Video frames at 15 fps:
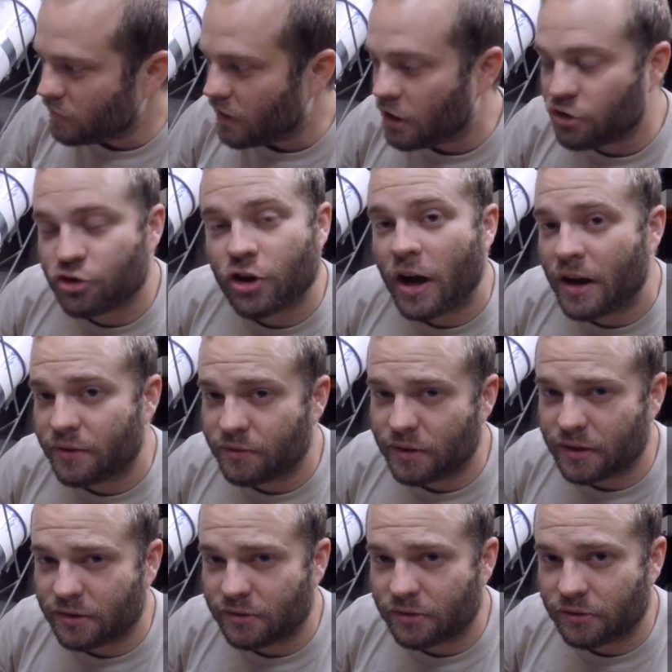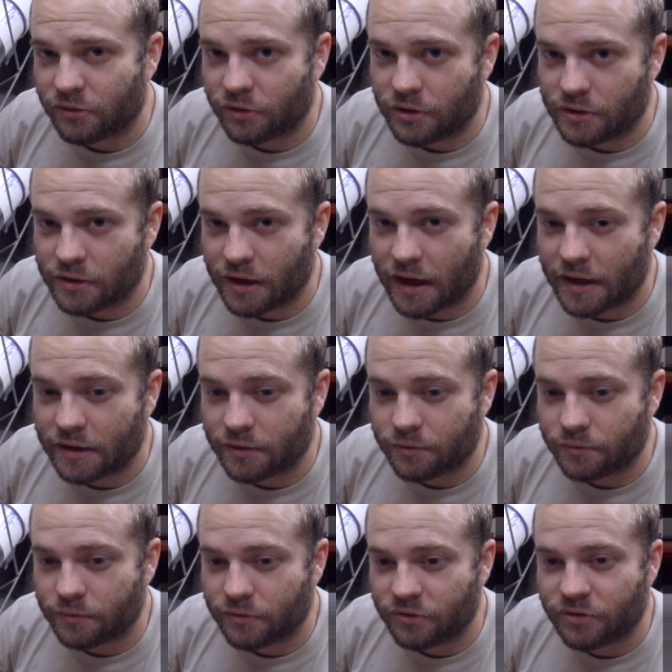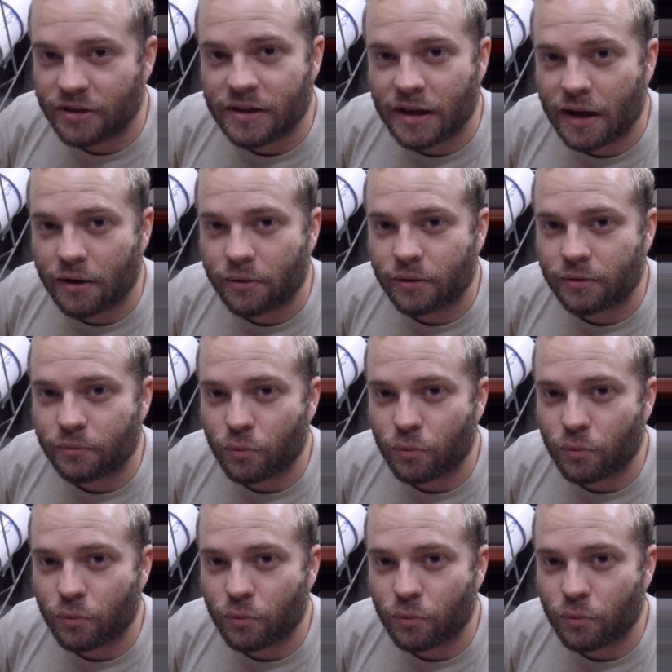shot of this so you can kind of see how it